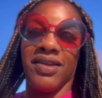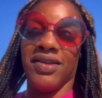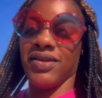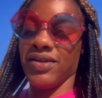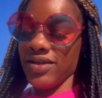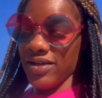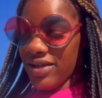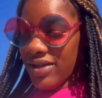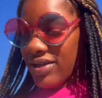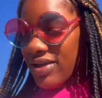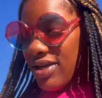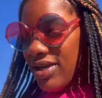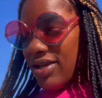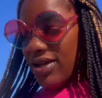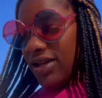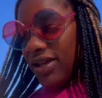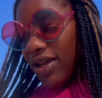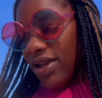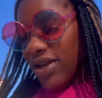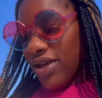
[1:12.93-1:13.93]
a good
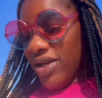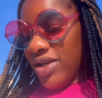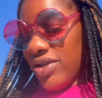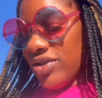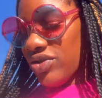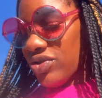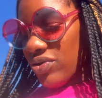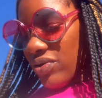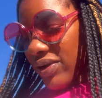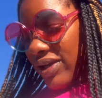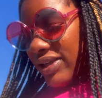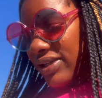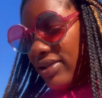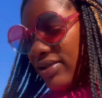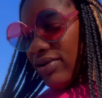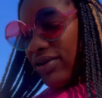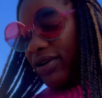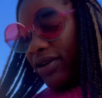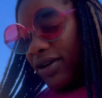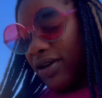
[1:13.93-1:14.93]
choice
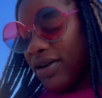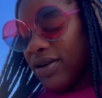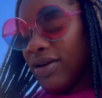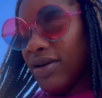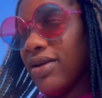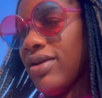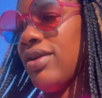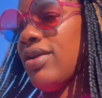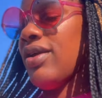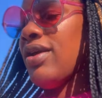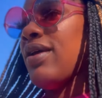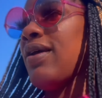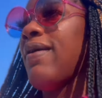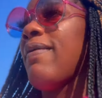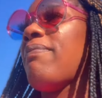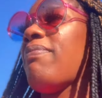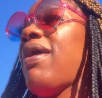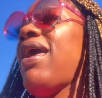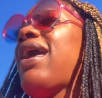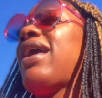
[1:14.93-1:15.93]
or
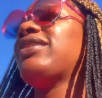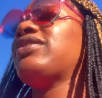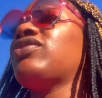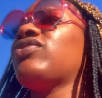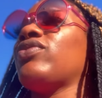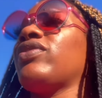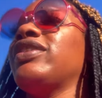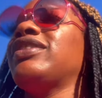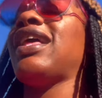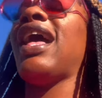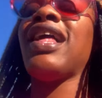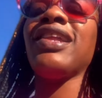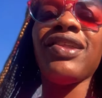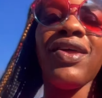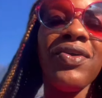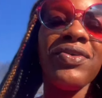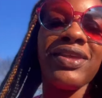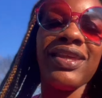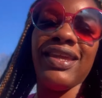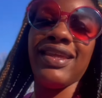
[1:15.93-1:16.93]
bad choice. I
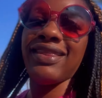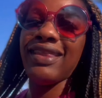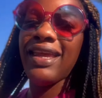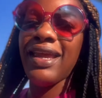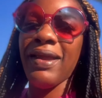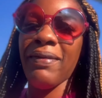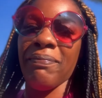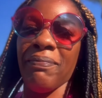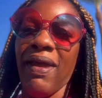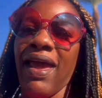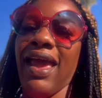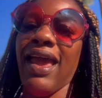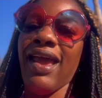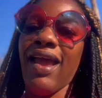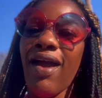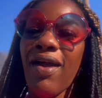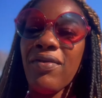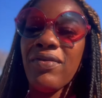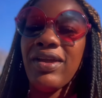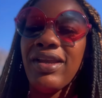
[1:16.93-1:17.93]
low-key think Bae
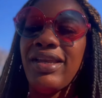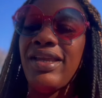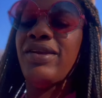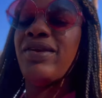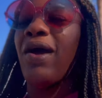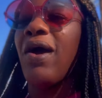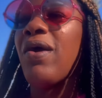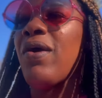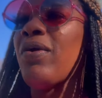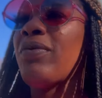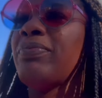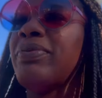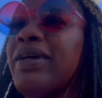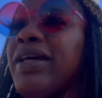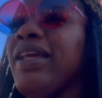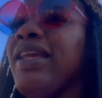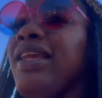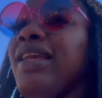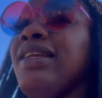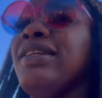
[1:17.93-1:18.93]
already know,
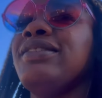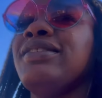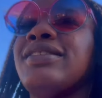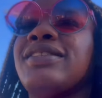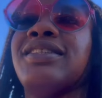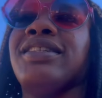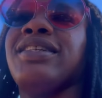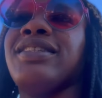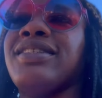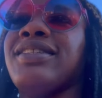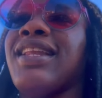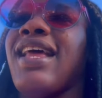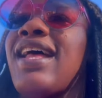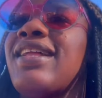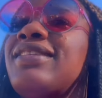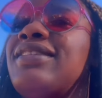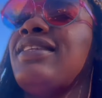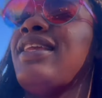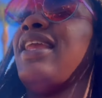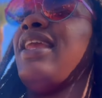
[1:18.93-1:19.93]
but he's just not
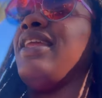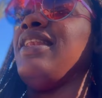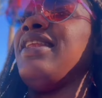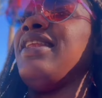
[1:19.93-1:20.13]
saying